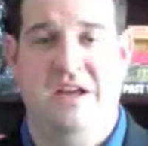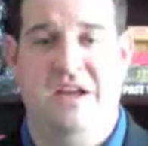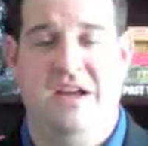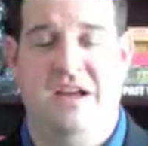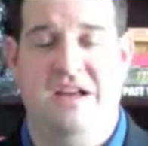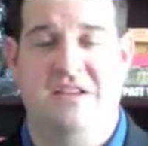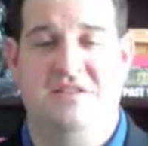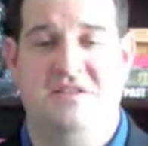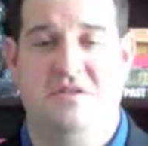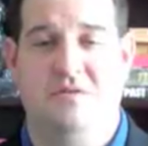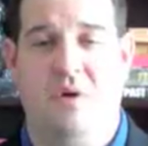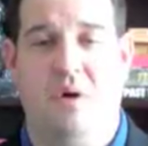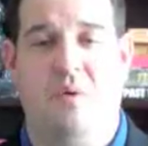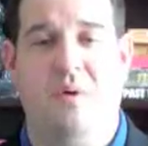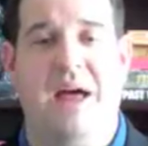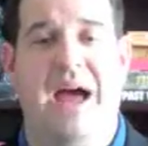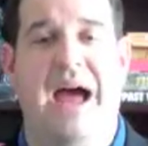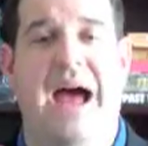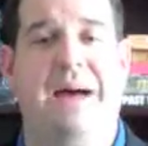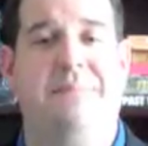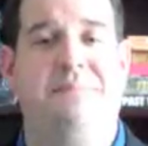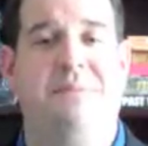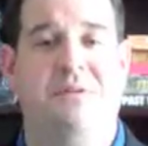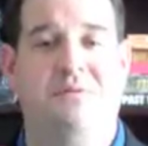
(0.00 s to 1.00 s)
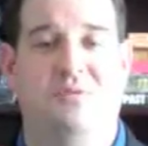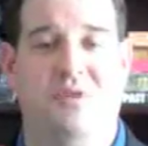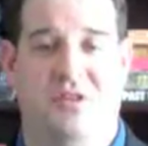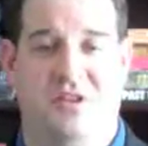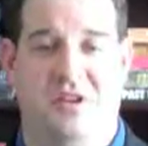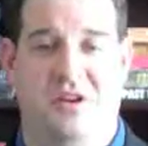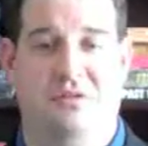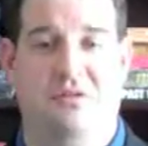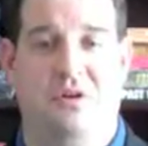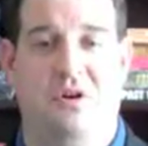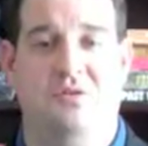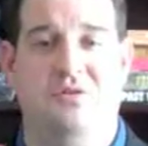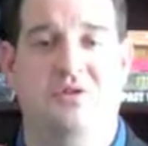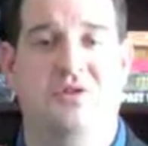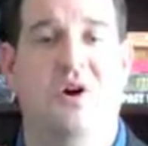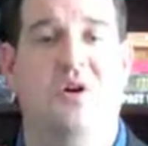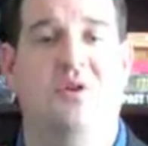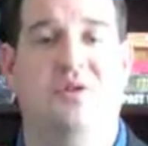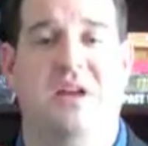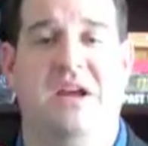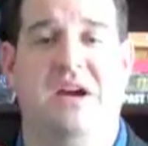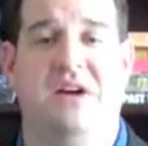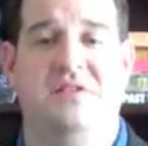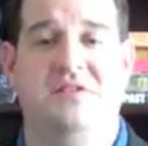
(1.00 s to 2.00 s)
And so what will happen with ingrown
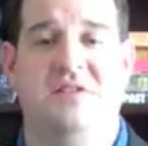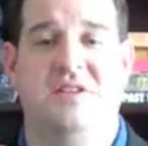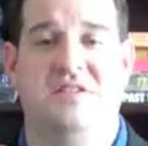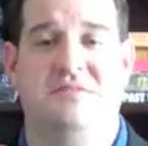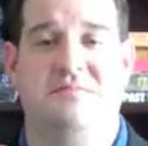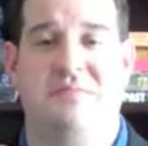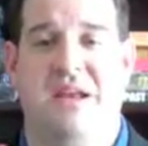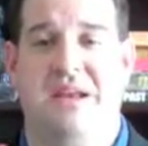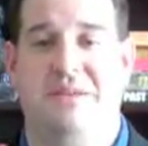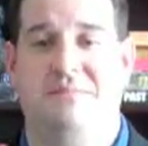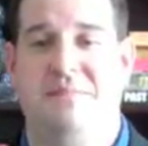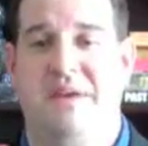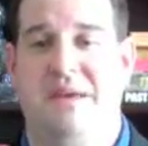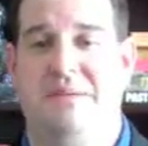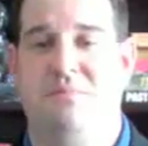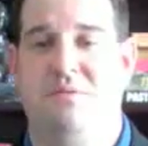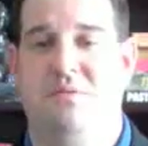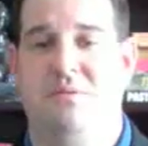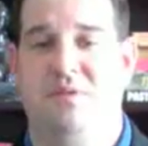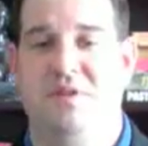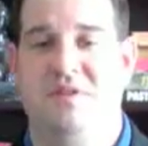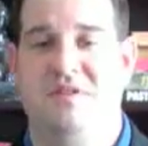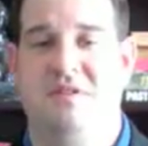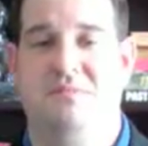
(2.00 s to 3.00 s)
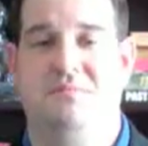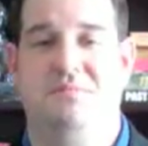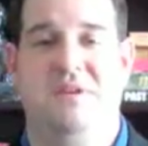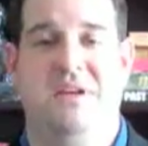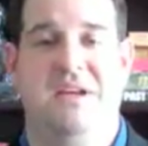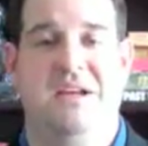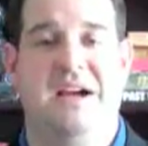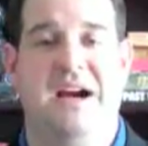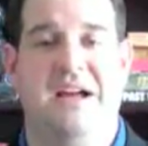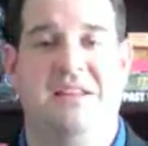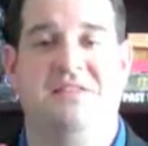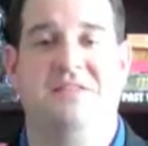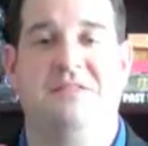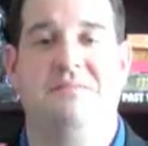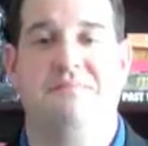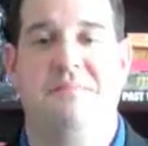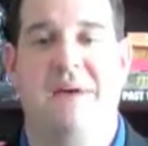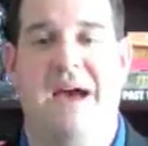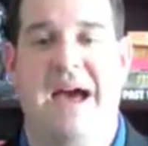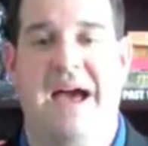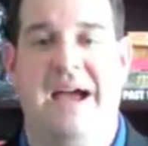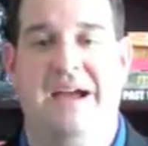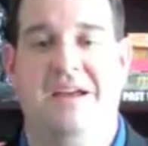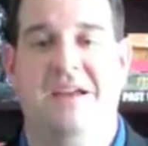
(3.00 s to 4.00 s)
toenails is many people will simply cut them
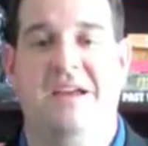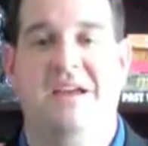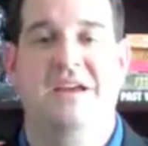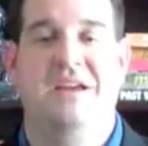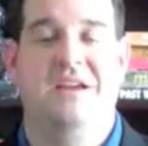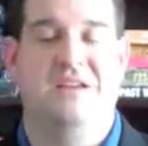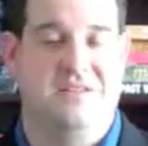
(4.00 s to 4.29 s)
back,